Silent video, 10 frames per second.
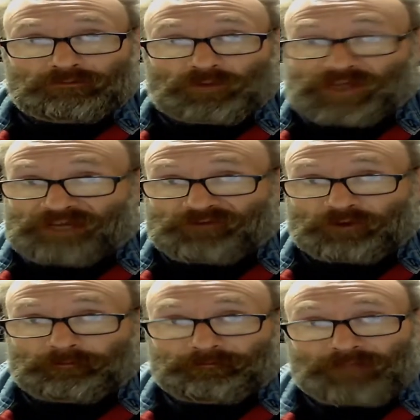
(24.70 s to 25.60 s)
what have
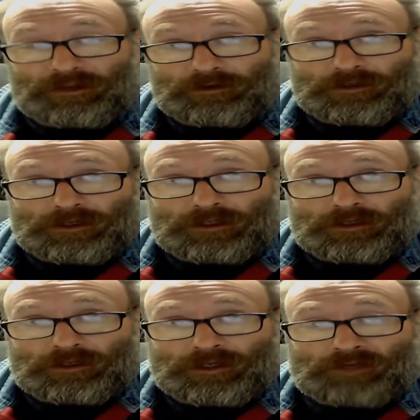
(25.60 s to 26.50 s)
you.
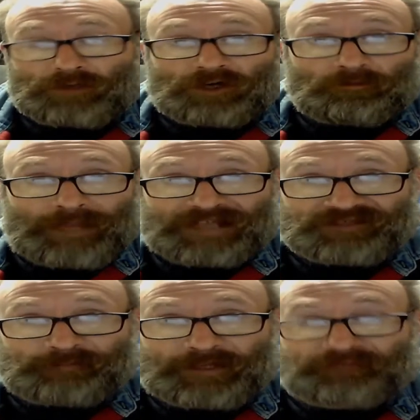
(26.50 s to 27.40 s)
Well,
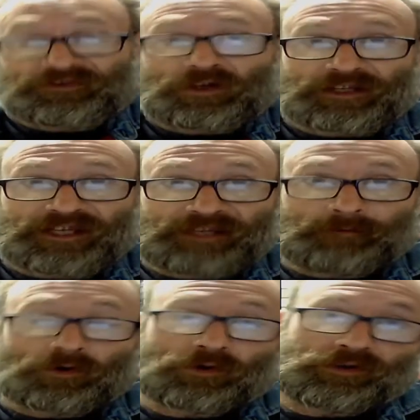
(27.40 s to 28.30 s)
Mac's Butterfly
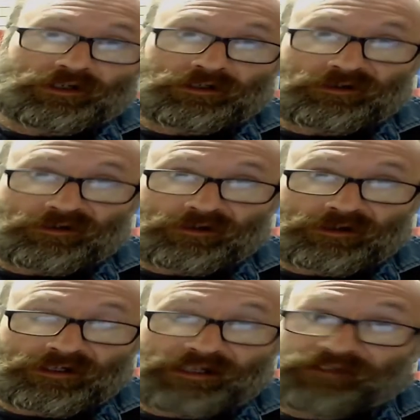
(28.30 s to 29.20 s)
Keyboard
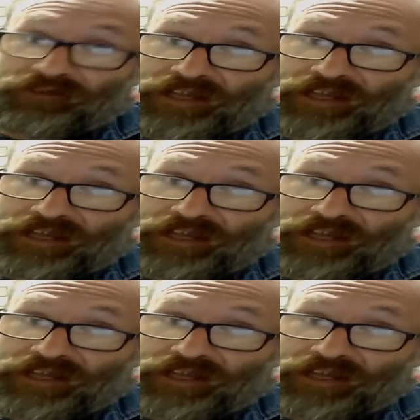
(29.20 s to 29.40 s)
has